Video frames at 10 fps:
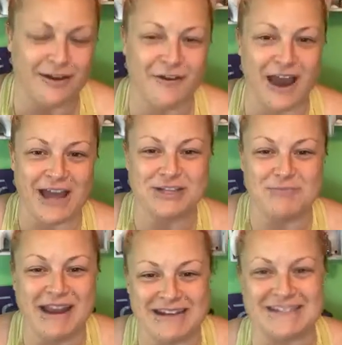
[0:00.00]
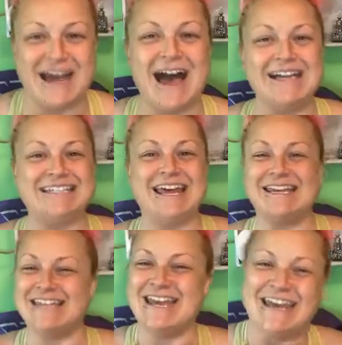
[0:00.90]
oh gosh, Mighty Ducks,
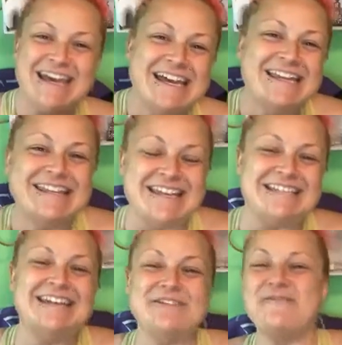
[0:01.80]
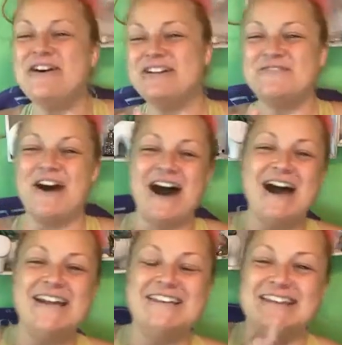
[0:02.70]
like they did the first
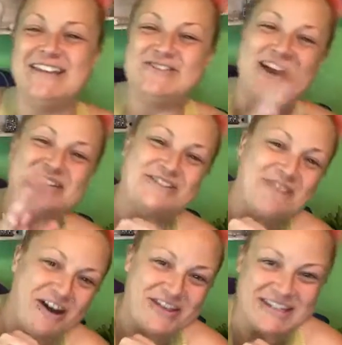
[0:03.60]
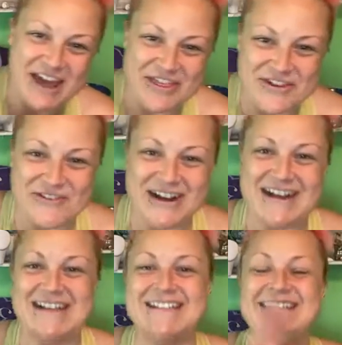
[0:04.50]
one and then they tried to do all these other
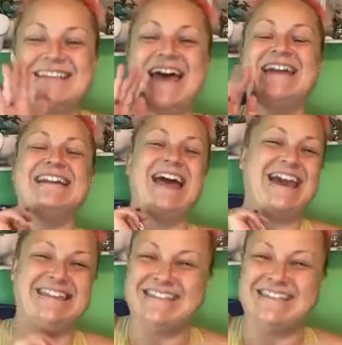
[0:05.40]
ones and like,